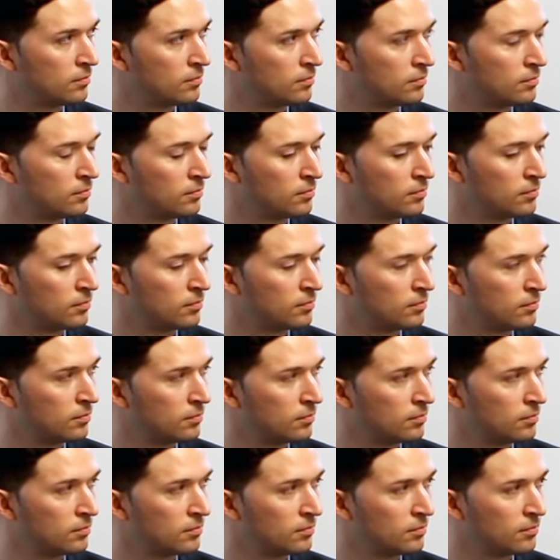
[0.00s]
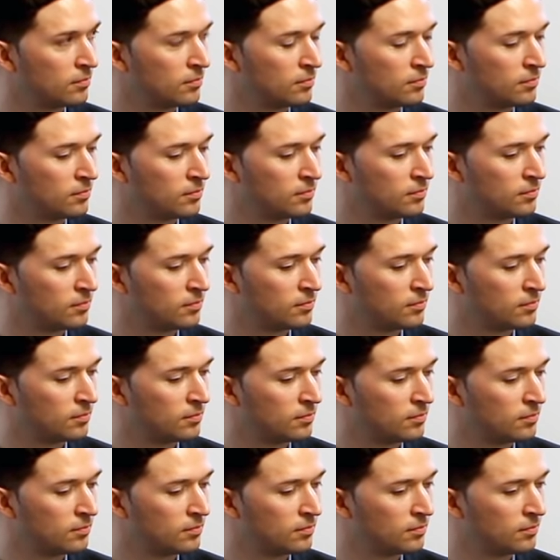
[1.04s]

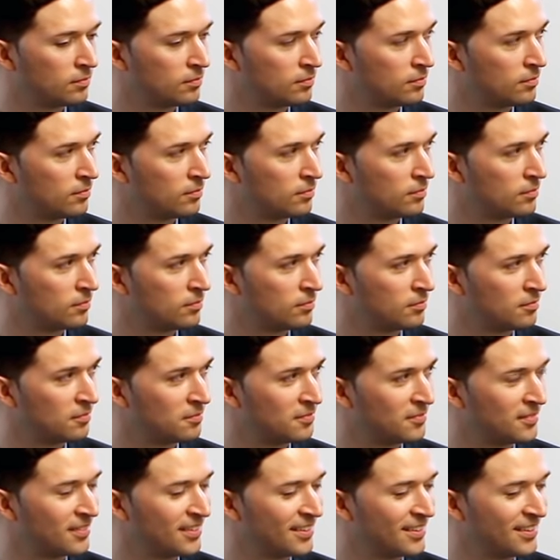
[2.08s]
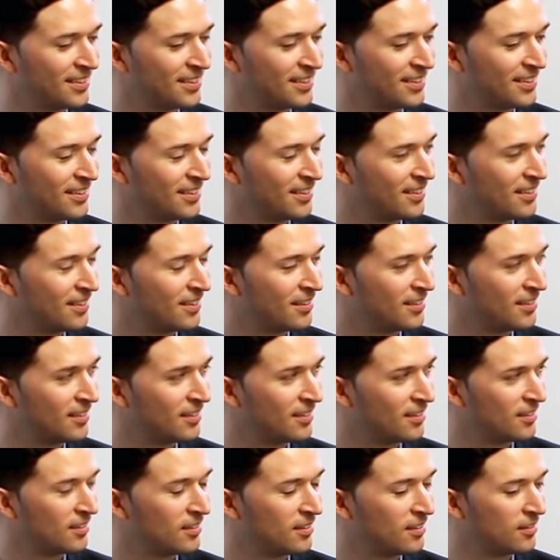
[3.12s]
[no speech]